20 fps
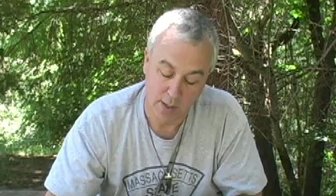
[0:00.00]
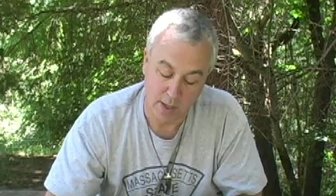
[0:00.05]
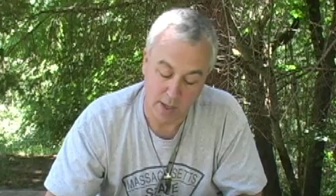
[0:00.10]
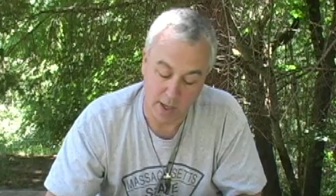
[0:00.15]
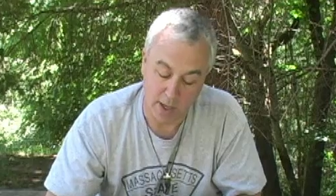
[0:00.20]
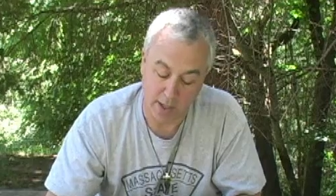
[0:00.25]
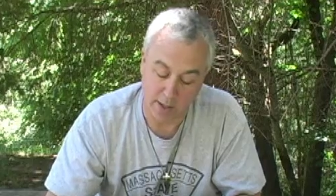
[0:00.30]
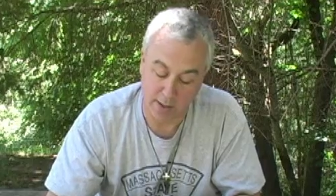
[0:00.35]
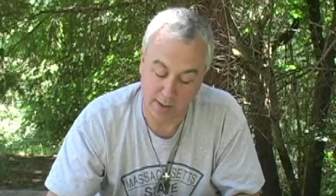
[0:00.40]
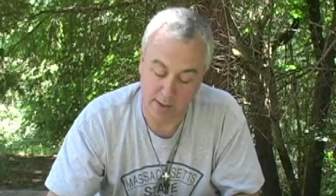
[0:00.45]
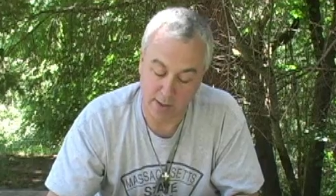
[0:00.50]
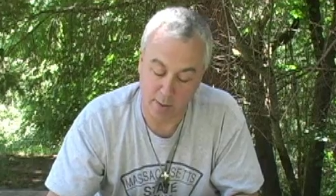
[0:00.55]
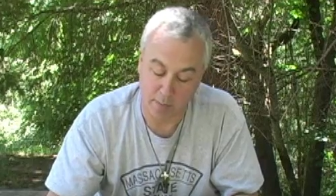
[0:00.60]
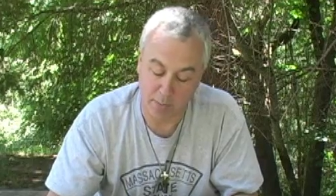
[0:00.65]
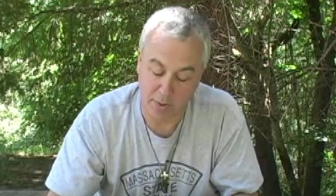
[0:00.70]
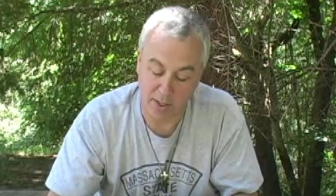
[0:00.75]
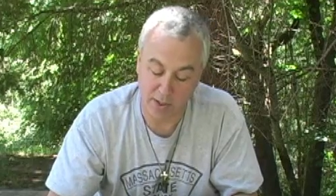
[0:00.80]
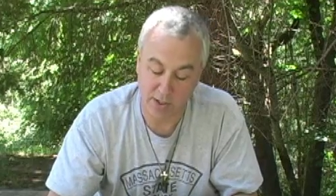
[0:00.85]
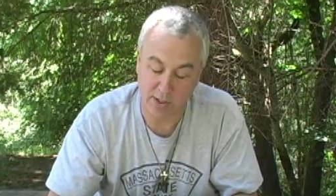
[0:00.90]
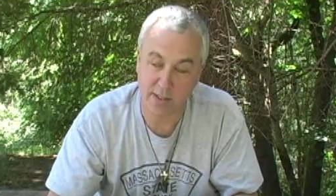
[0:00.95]
And the
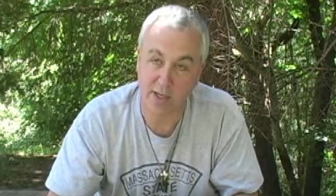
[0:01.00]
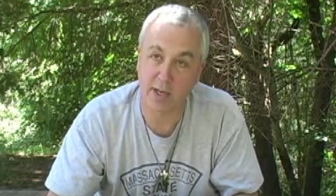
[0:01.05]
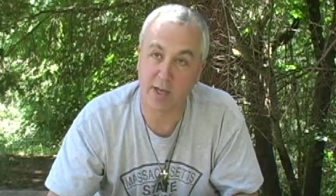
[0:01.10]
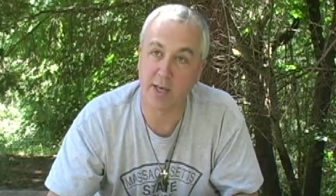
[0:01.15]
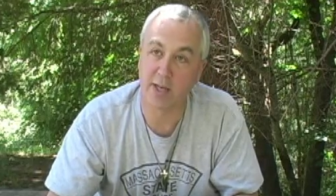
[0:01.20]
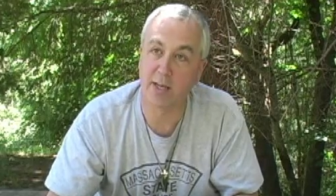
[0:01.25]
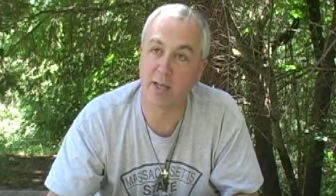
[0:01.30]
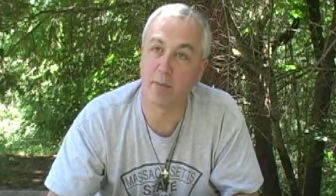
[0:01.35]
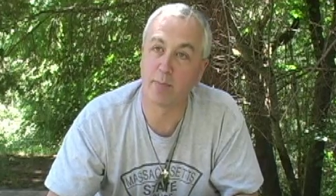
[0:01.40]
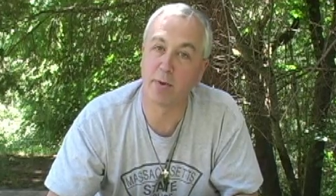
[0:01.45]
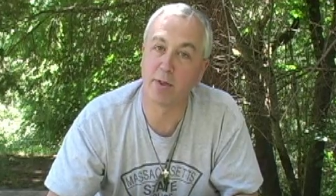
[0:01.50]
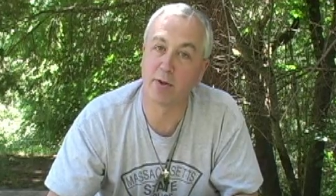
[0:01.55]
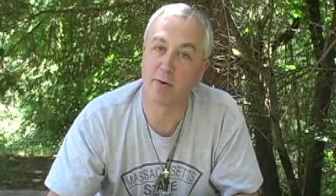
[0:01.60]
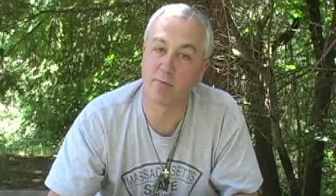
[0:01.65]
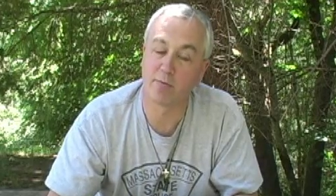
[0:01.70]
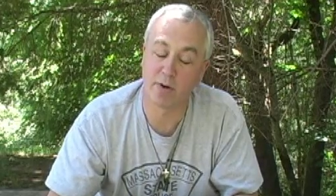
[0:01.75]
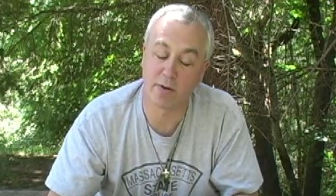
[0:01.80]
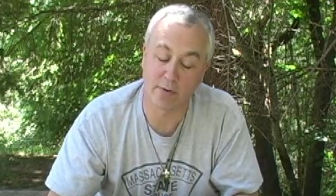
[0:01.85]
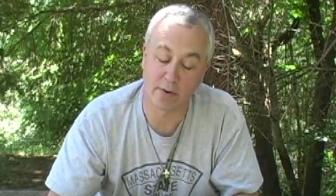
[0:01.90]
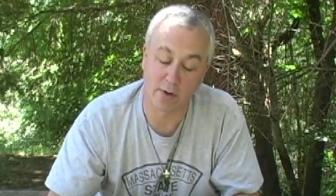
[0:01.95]
pieces that end up in the
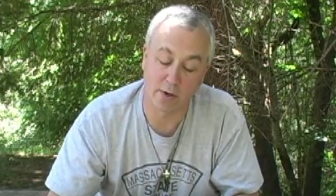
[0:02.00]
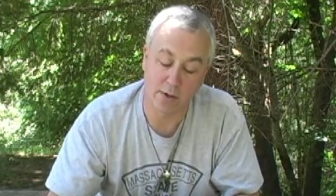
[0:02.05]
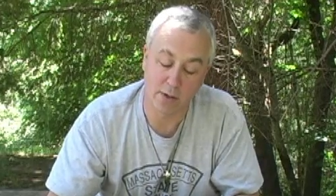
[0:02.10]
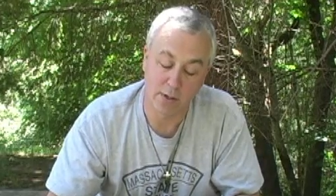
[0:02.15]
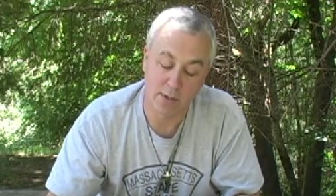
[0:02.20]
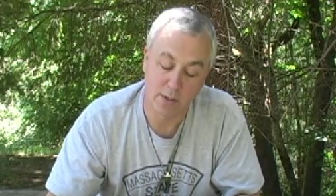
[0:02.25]
river